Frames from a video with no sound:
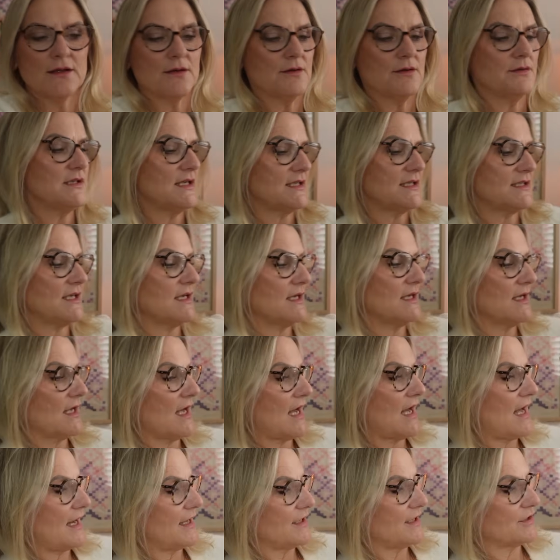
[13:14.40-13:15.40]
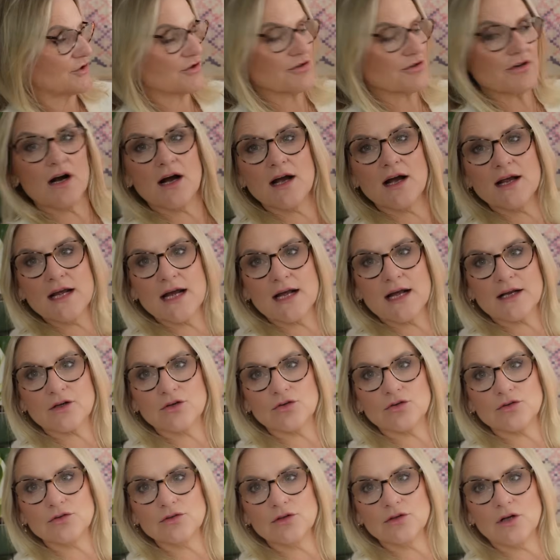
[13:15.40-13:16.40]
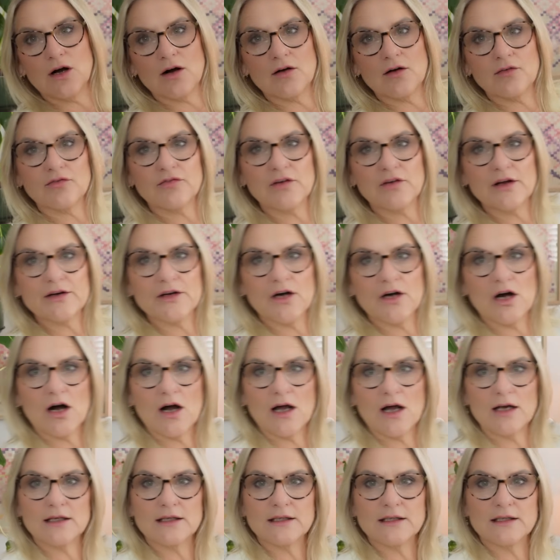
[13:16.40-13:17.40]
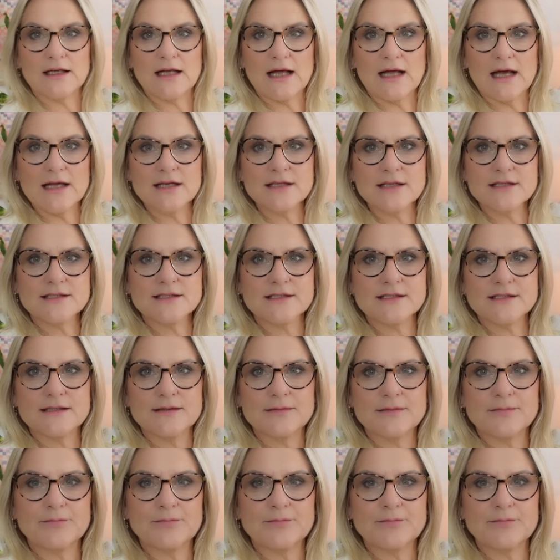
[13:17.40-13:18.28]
knitting a triangle of an eyelet lace.